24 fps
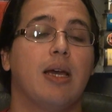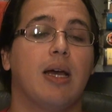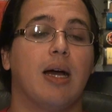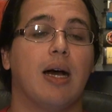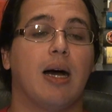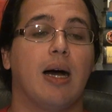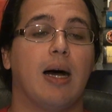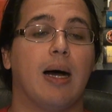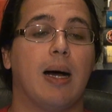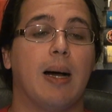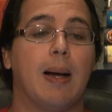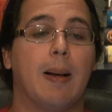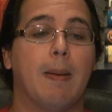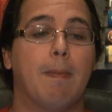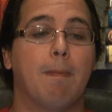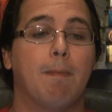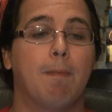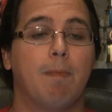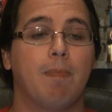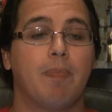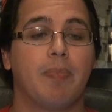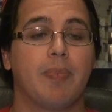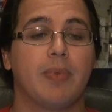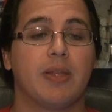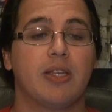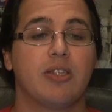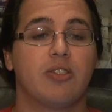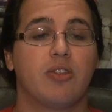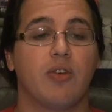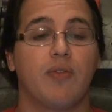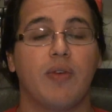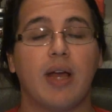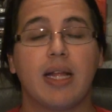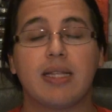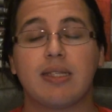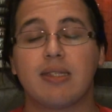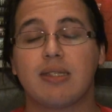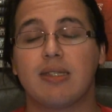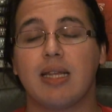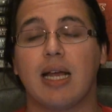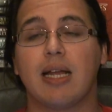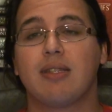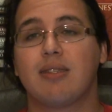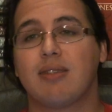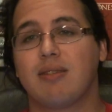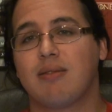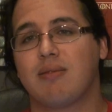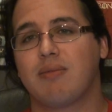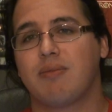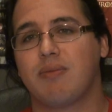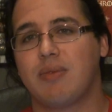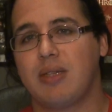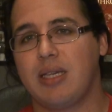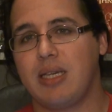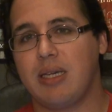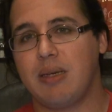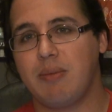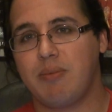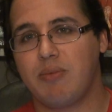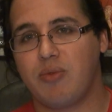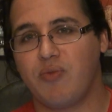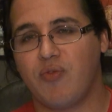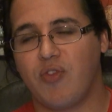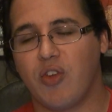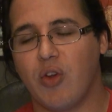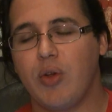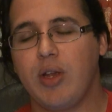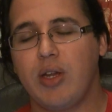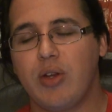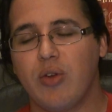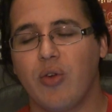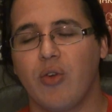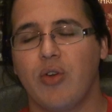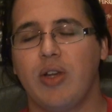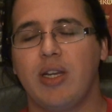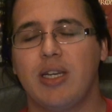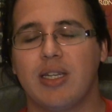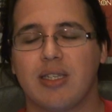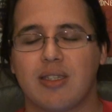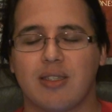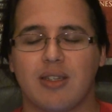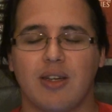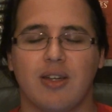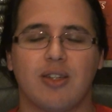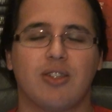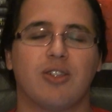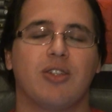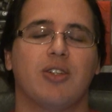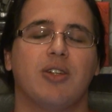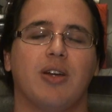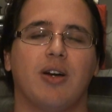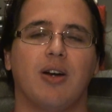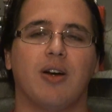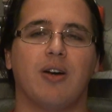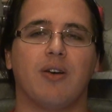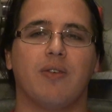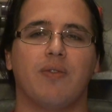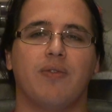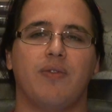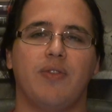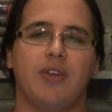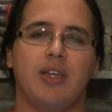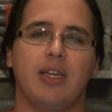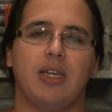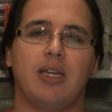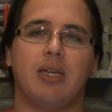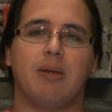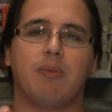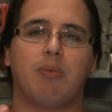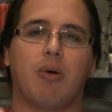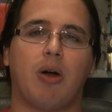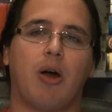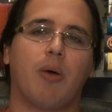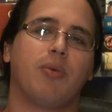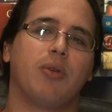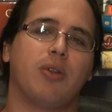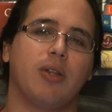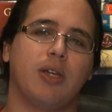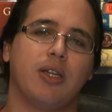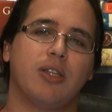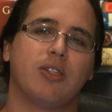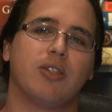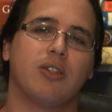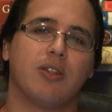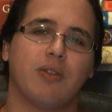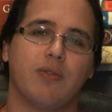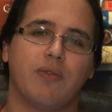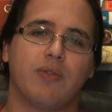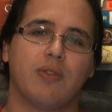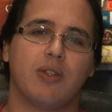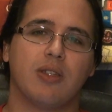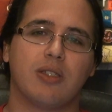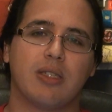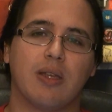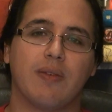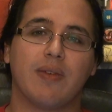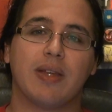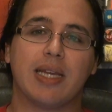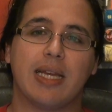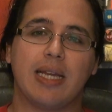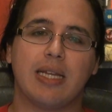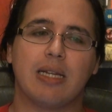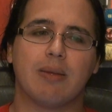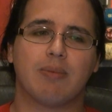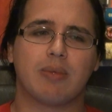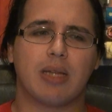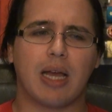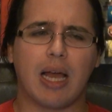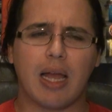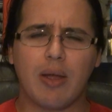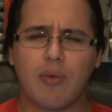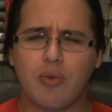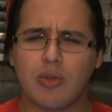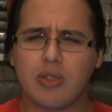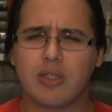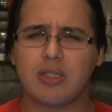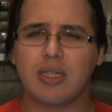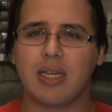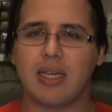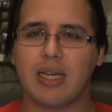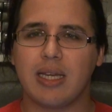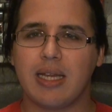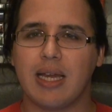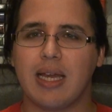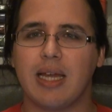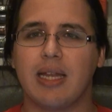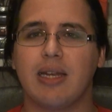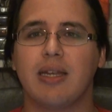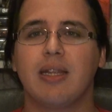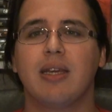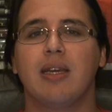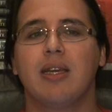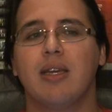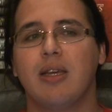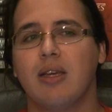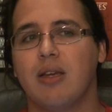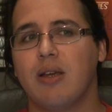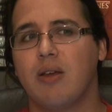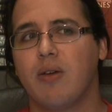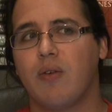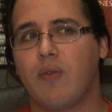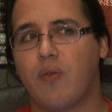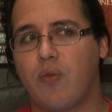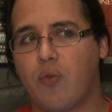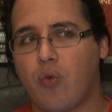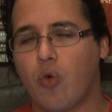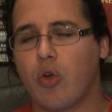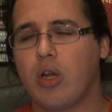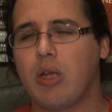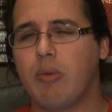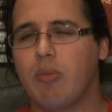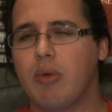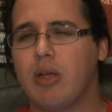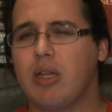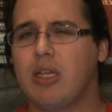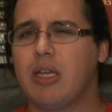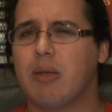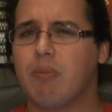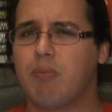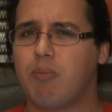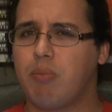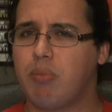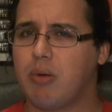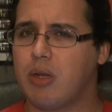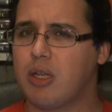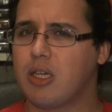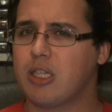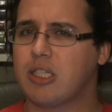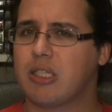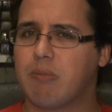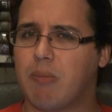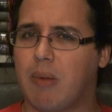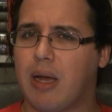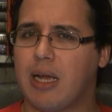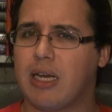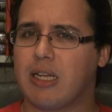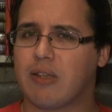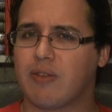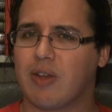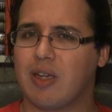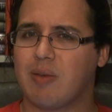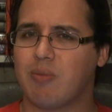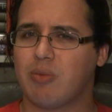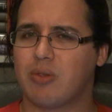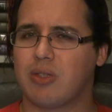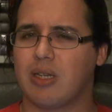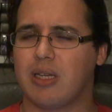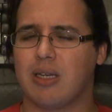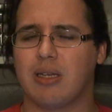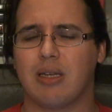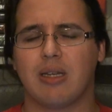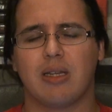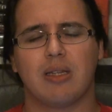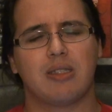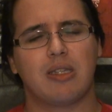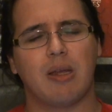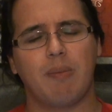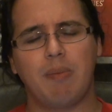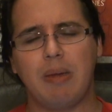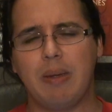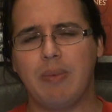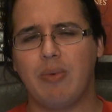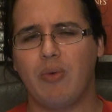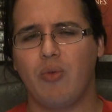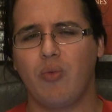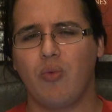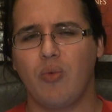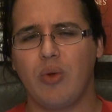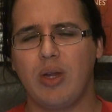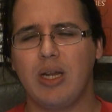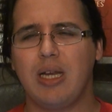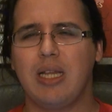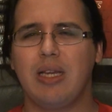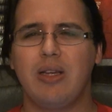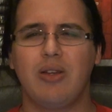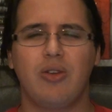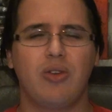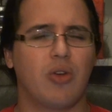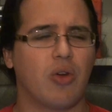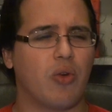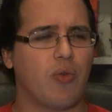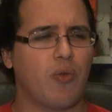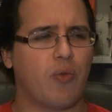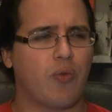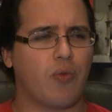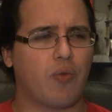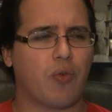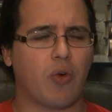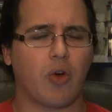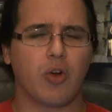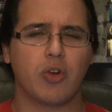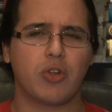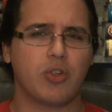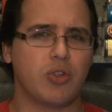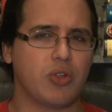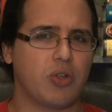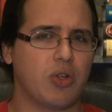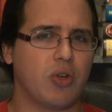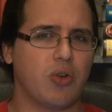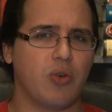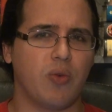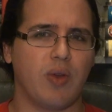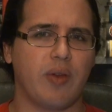So that's the very nerdy discussion of the population of the Seven Kingdoms. I would say again, 40 million plus minus 5%. Some people really go far too low.